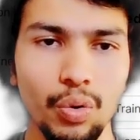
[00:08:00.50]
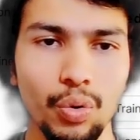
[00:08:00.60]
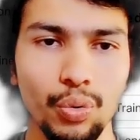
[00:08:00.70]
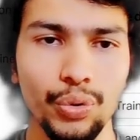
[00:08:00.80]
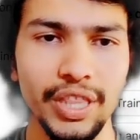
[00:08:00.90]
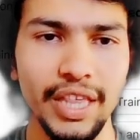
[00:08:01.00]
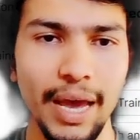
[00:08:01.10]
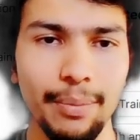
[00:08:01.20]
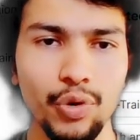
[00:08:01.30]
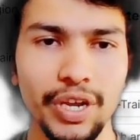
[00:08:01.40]
which
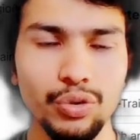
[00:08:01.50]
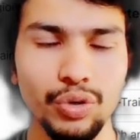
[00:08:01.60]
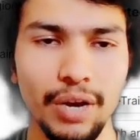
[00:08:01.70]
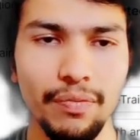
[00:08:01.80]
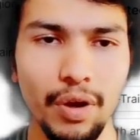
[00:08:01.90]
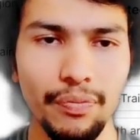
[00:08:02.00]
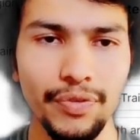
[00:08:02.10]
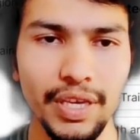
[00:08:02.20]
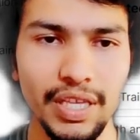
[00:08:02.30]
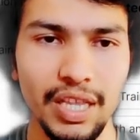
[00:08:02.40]
I'm going to develop
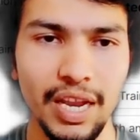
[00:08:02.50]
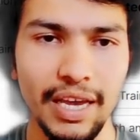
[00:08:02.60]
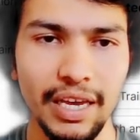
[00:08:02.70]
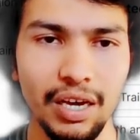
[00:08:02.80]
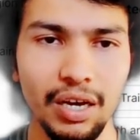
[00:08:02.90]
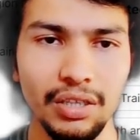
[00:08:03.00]
is like